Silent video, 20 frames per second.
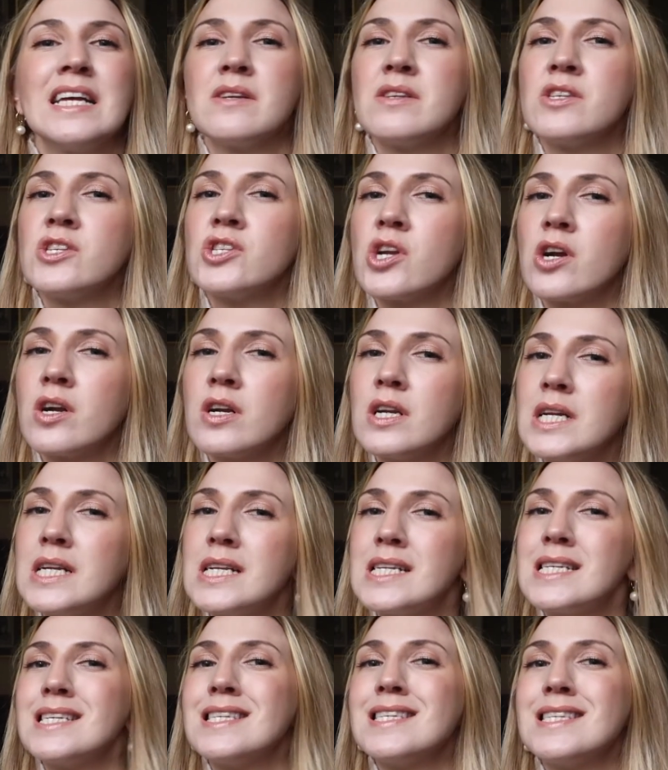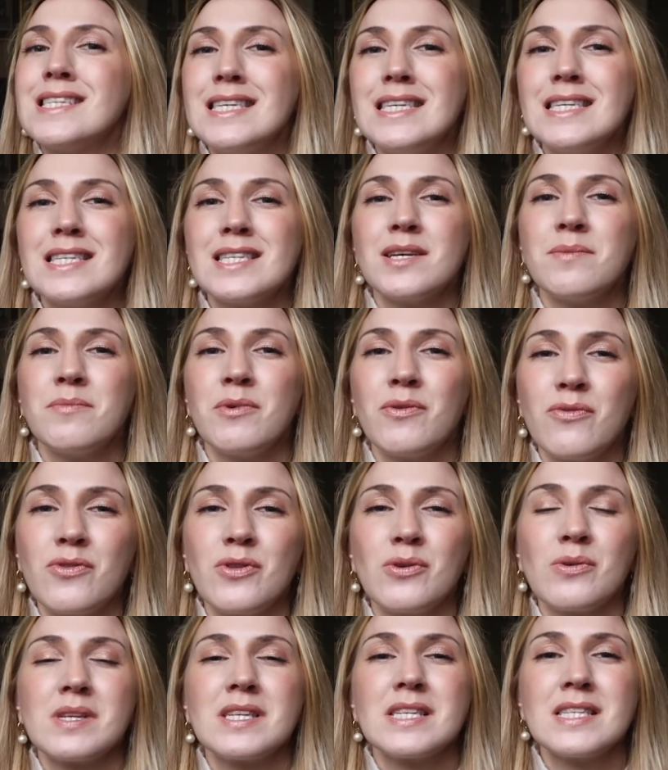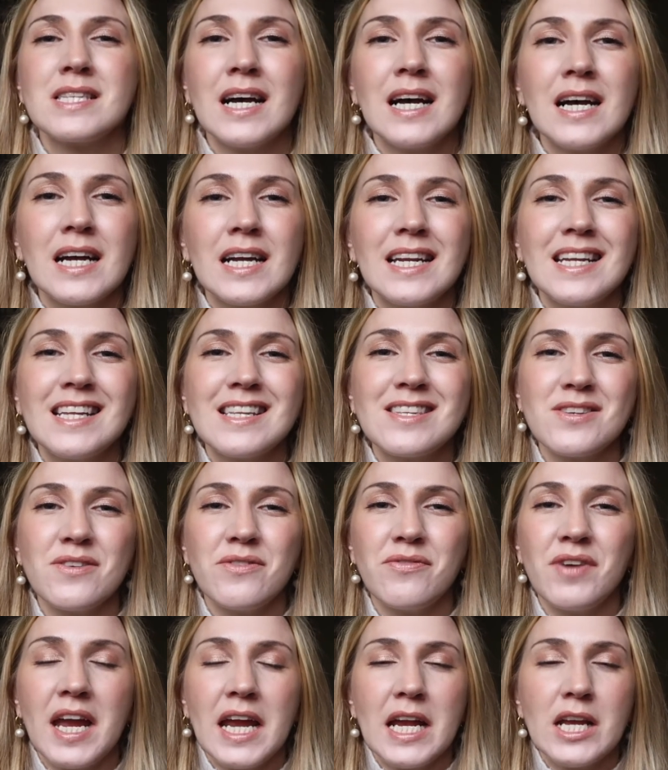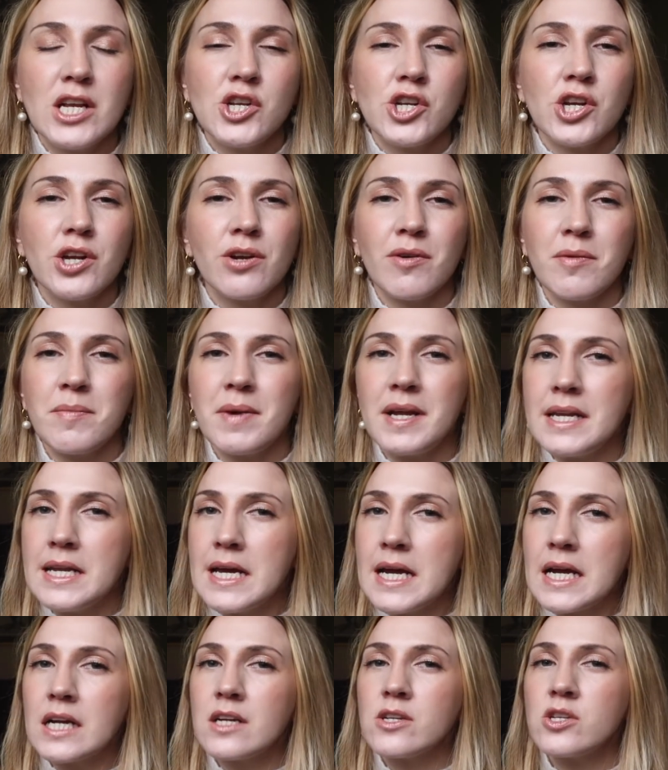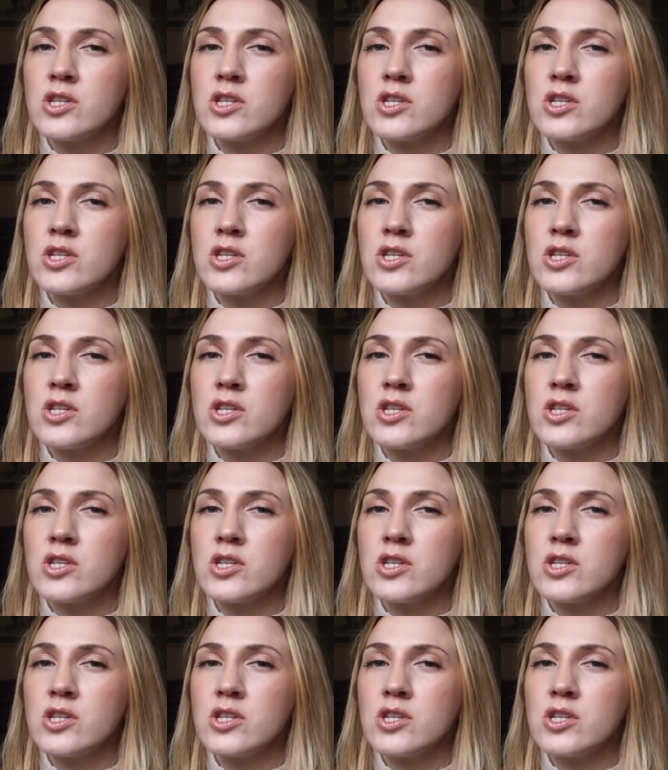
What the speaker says: starting to see some of those signs of aging around my neck.